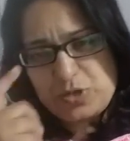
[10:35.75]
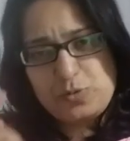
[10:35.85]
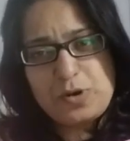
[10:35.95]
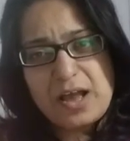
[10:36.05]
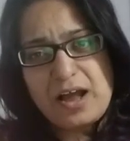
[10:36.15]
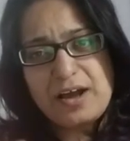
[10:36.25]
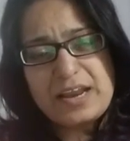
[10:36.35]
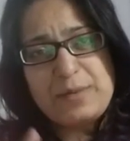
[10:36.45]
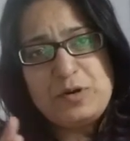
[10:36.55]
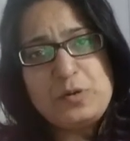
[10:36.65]
you are
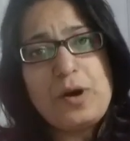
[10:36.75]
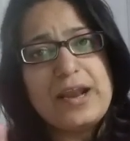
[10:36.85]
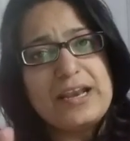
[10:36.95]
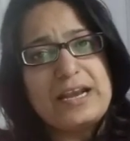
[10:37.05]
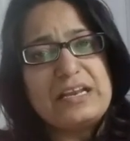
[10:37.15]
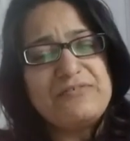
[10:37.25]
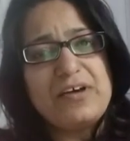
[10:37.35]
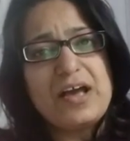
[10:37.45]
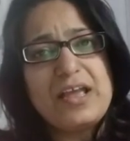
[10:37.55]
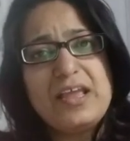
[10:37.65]
able to
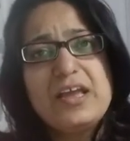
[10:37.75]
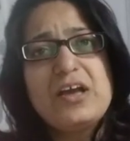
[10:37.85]
identify